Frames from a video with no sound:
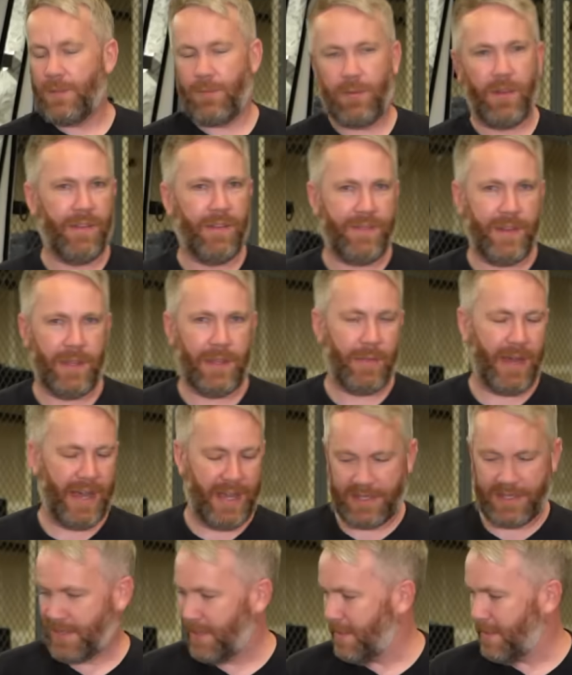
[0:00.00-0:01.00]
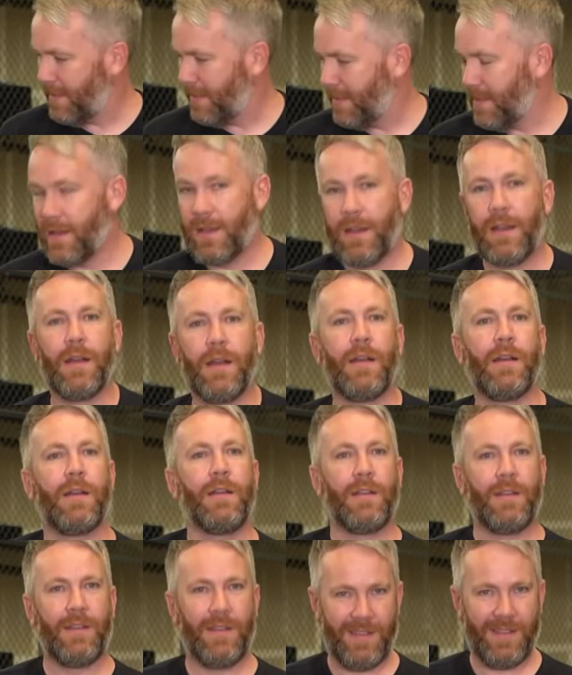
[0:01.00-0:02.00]
Wouldn't fit in the box.
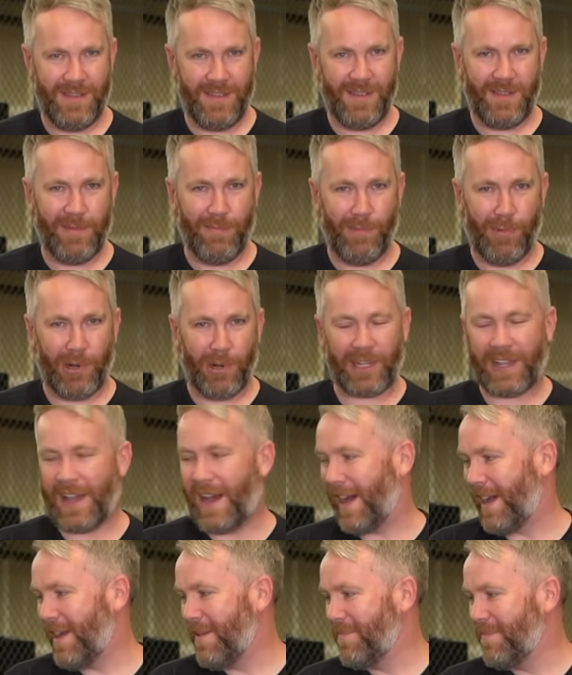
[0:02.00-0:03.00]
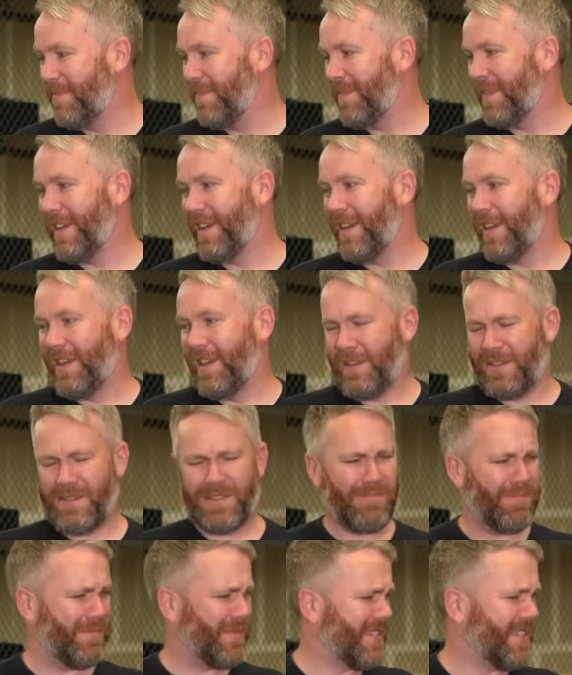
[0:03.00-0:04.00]
Mordecai.
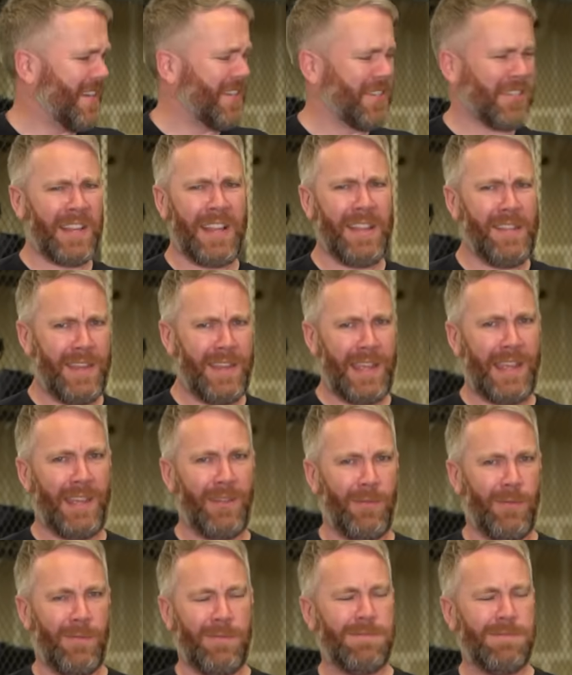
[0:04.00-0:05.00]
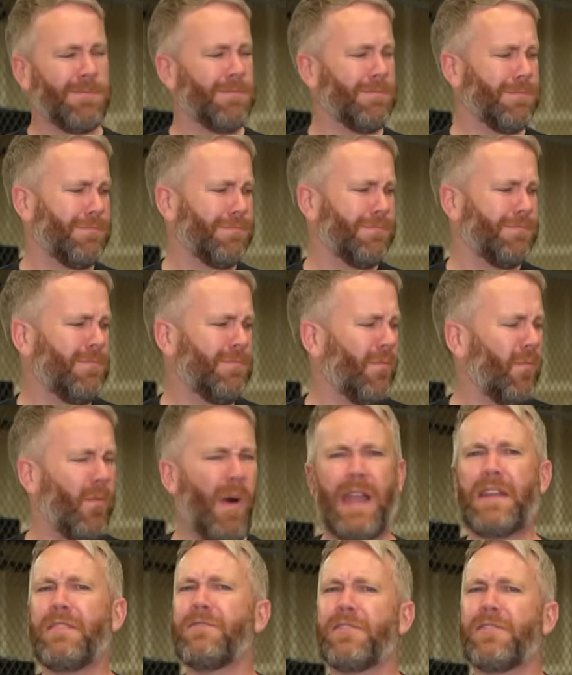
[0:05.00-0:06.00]
Essentially the
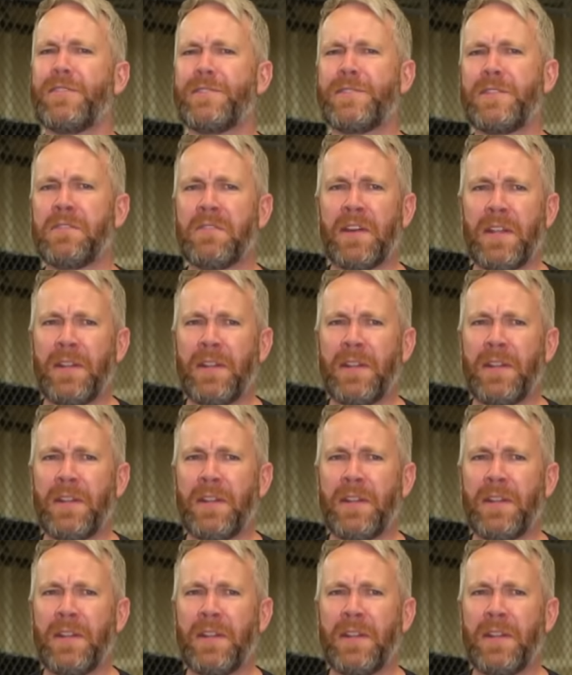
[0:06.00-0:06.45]
white version of